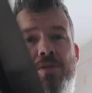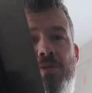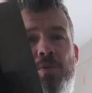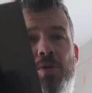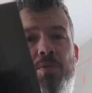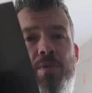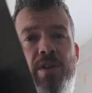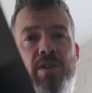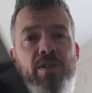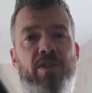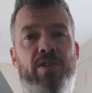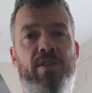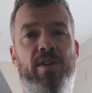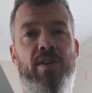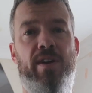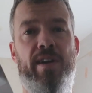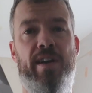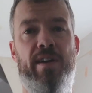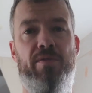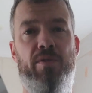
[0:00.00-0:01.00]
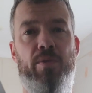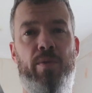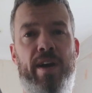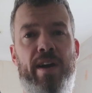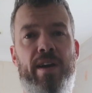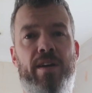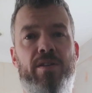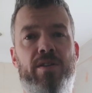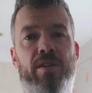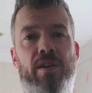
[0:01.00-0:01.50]
it's probably going to slide
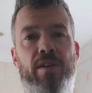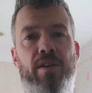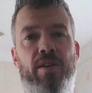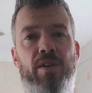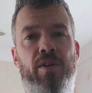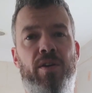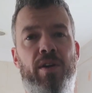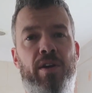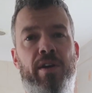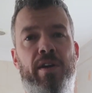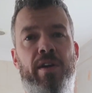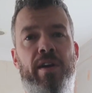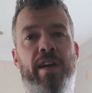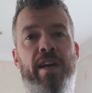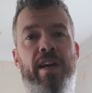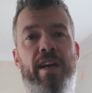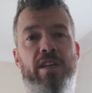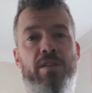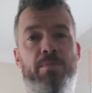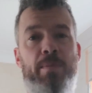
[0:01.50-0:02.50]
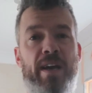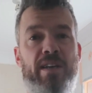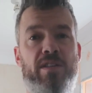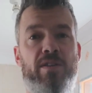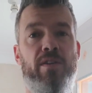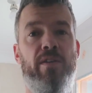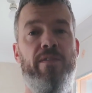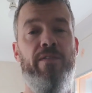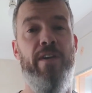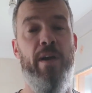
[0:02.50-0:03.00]
everywhere, so expect
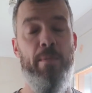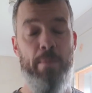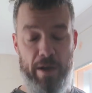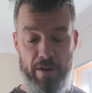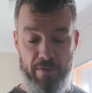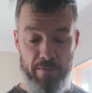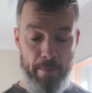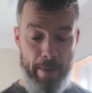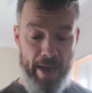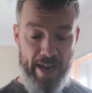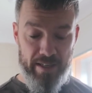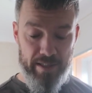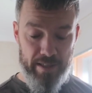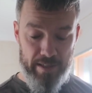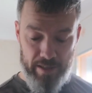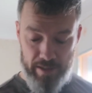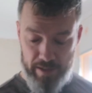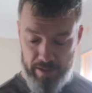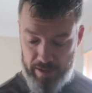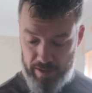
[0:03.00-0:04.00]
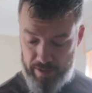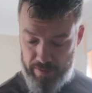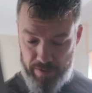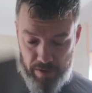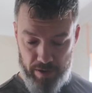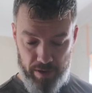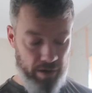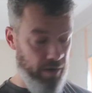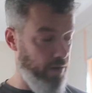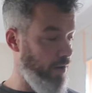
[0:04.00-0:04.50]
a fair bit of mess if
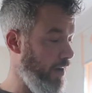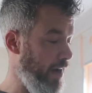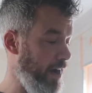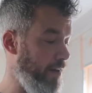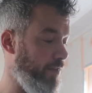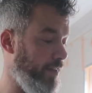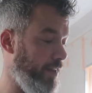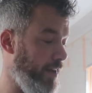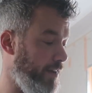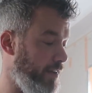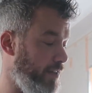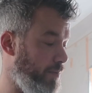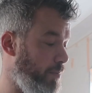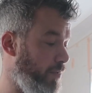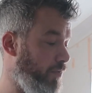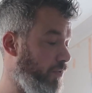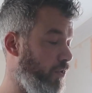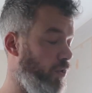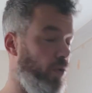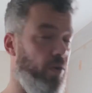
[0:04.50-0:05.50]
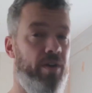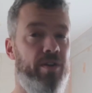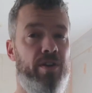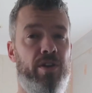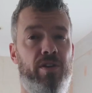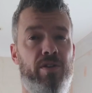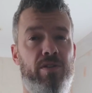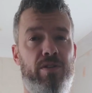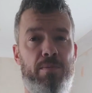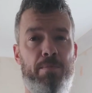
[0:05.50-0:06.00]
you haven't done this before and
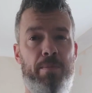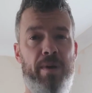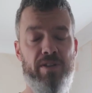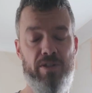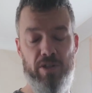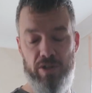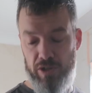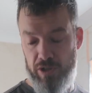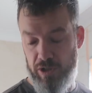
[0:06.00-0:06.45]
you're using budget